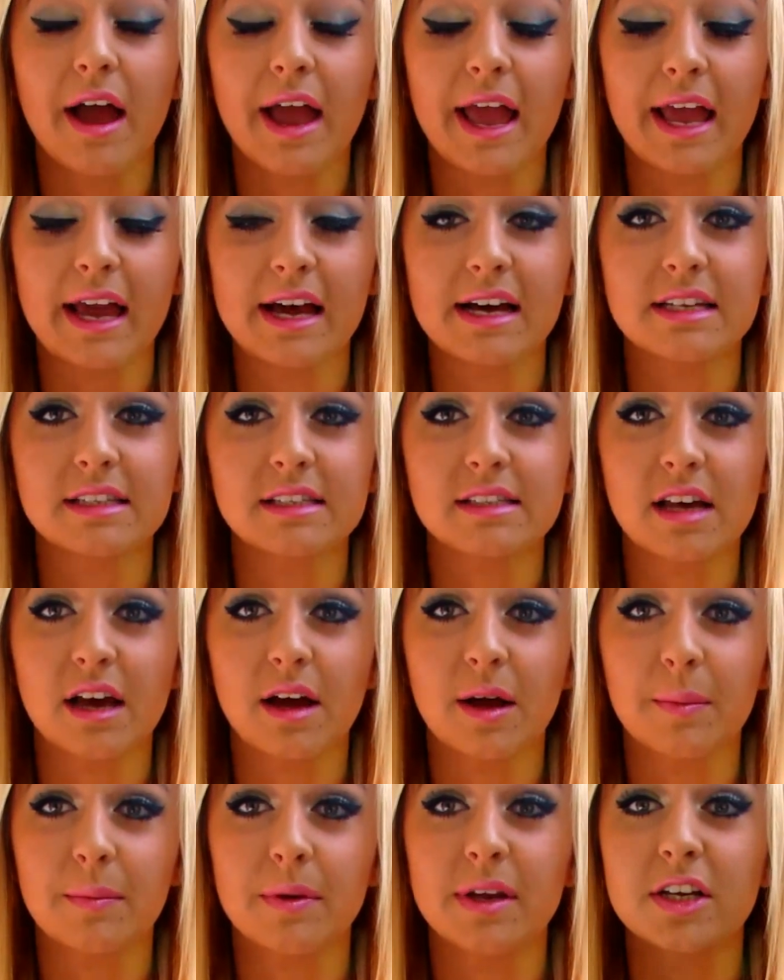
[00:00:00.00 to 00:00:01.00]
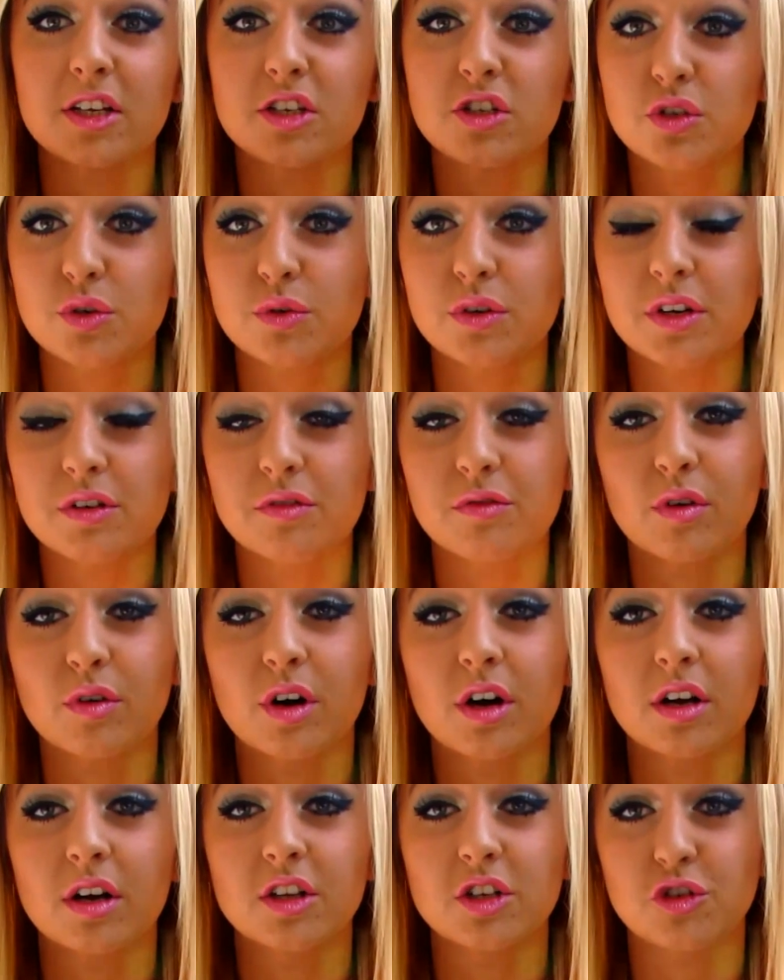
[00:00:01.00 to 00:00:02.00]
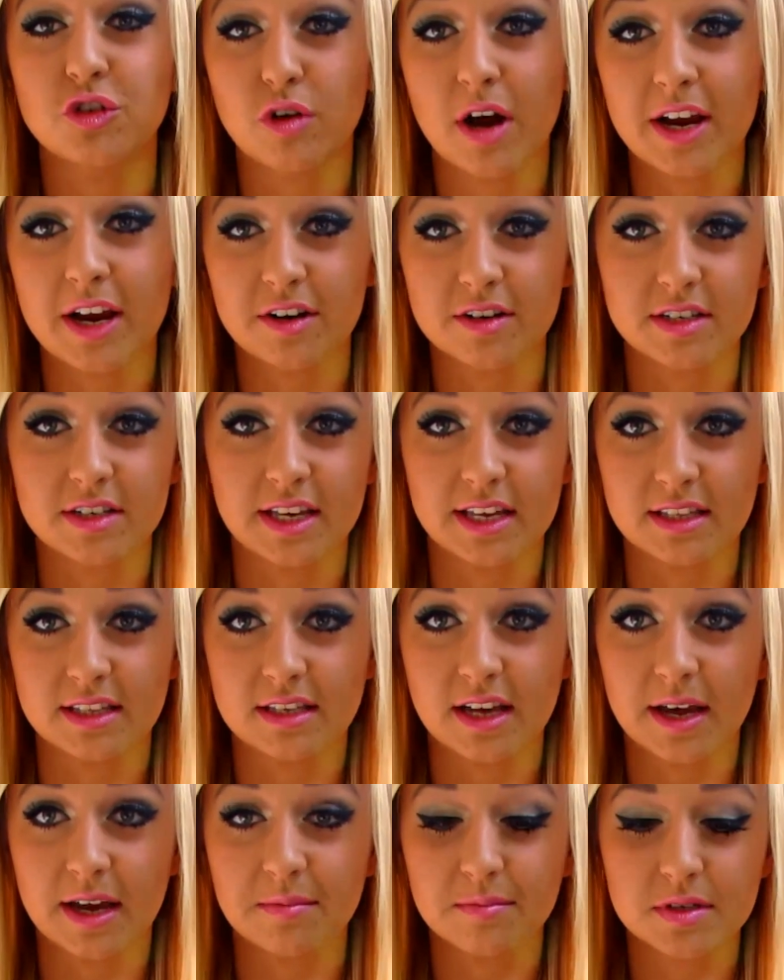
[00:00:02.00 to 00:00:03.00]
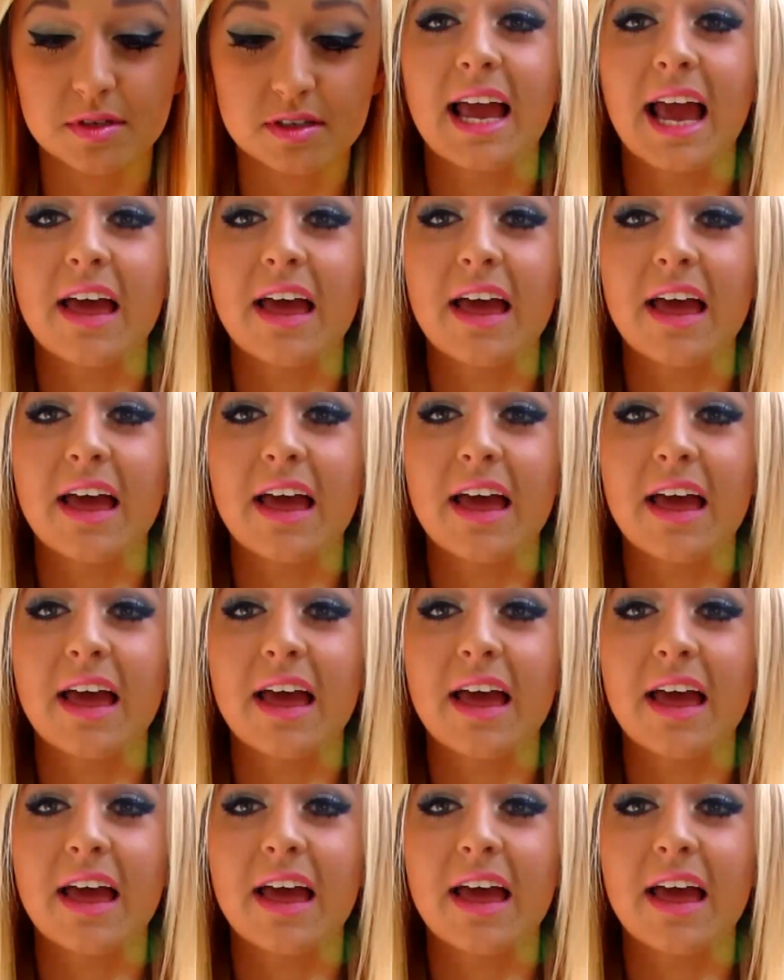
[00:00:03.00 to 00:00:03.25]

And it is suited for drier skin types.